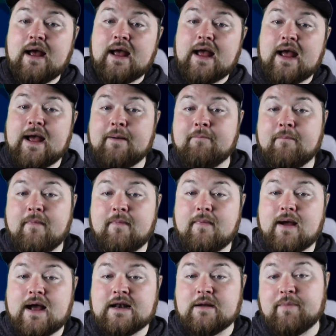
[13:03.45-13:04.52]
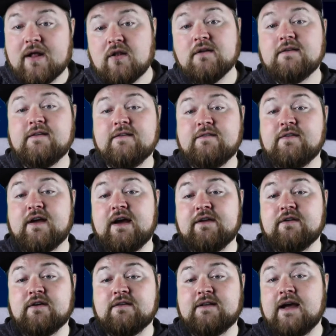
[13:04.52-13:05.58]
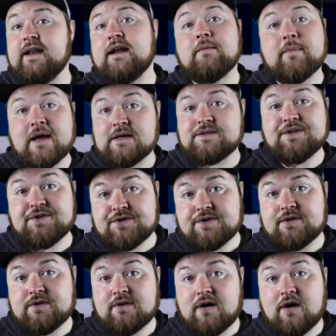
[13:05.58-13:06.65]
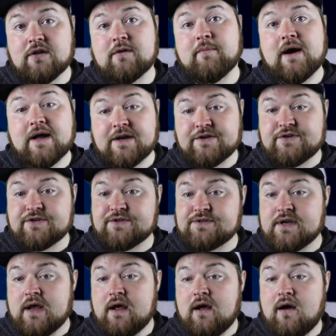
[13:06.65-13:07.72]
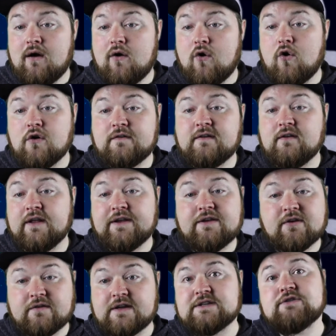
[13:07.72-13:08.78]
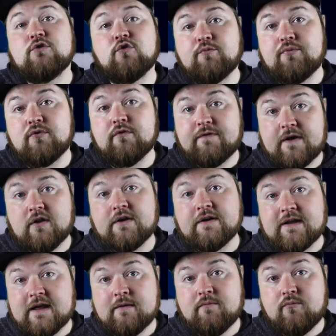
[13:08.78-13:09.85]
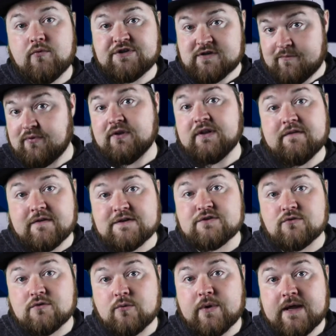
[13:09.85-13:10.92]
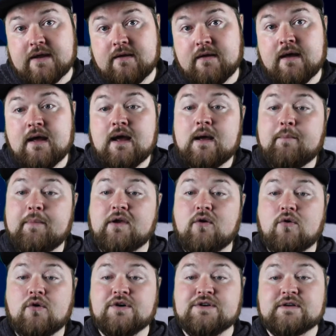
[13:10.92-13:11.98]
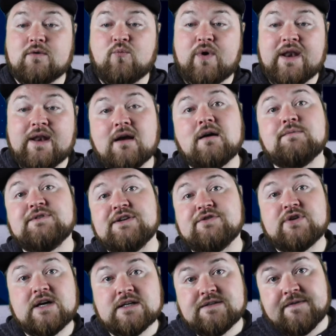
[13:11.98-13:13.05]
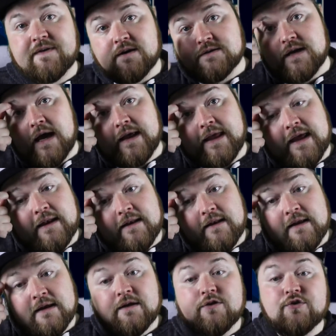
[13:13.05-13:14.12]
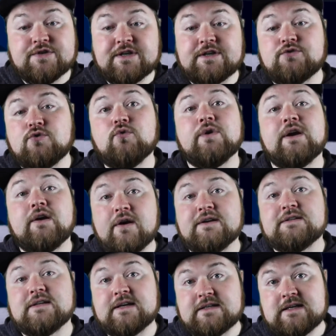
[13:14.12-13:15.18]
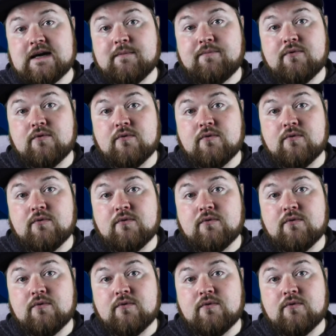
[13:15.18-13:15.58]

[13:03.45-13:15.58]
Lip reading: An ability to either direct message other managers or to link your Discord profile on game, which I believe is on the way, because when it comes to transfers, again, using Sorare as an example,